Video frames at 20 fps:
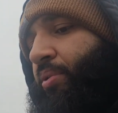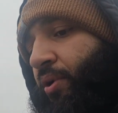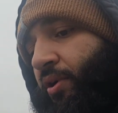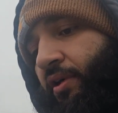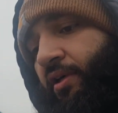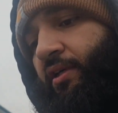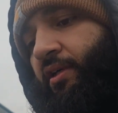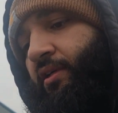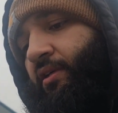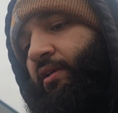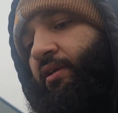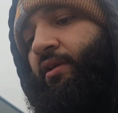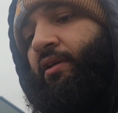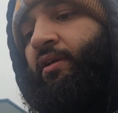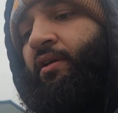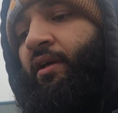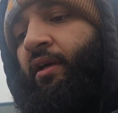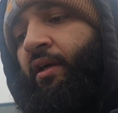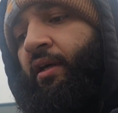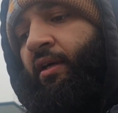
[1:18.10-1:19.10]
book
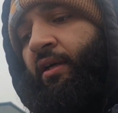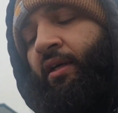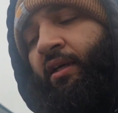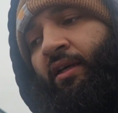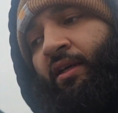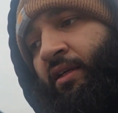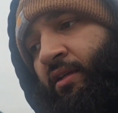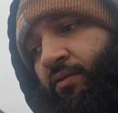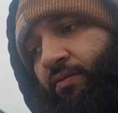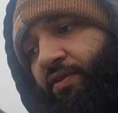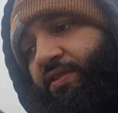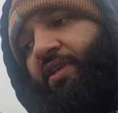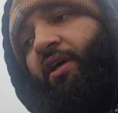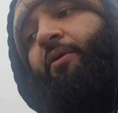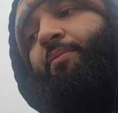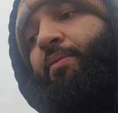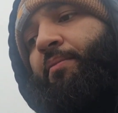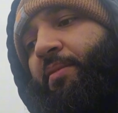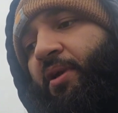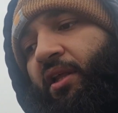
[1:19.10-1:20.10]
was
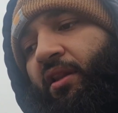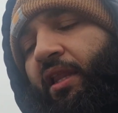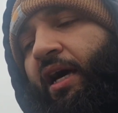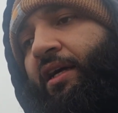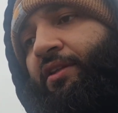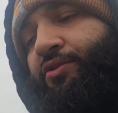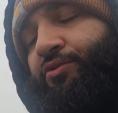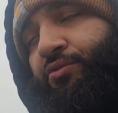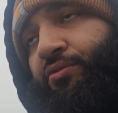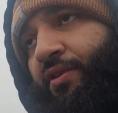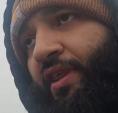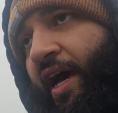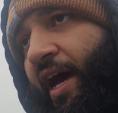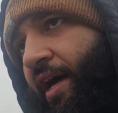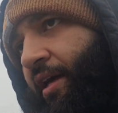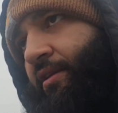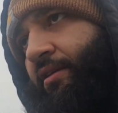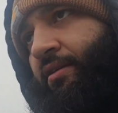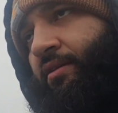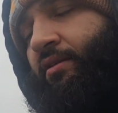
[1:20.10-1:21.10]
helping me a lot through
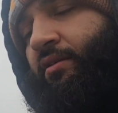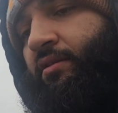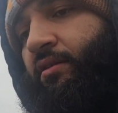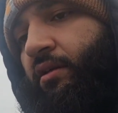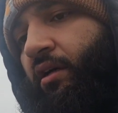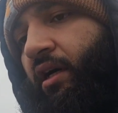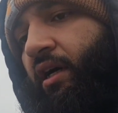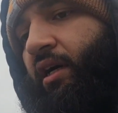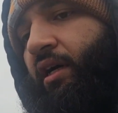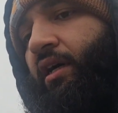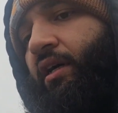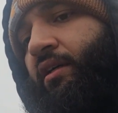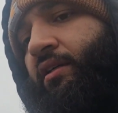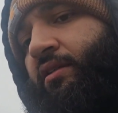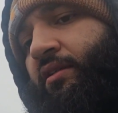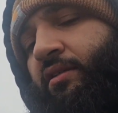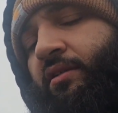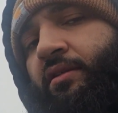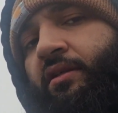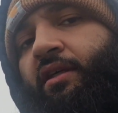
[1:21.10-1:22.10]
that,
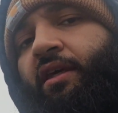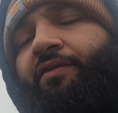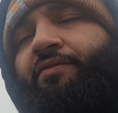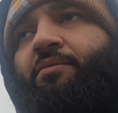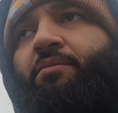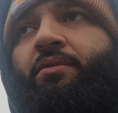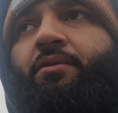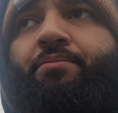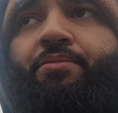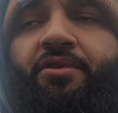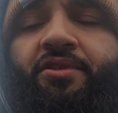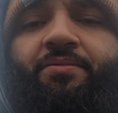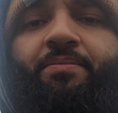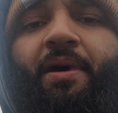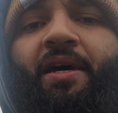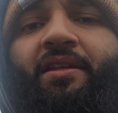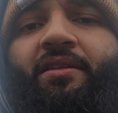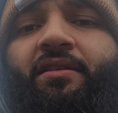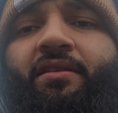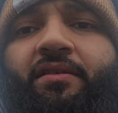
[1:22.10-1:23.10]
giving me
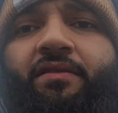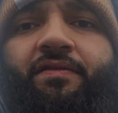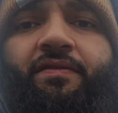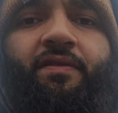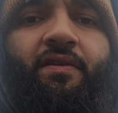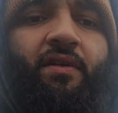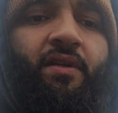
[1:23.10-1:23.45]
perspective,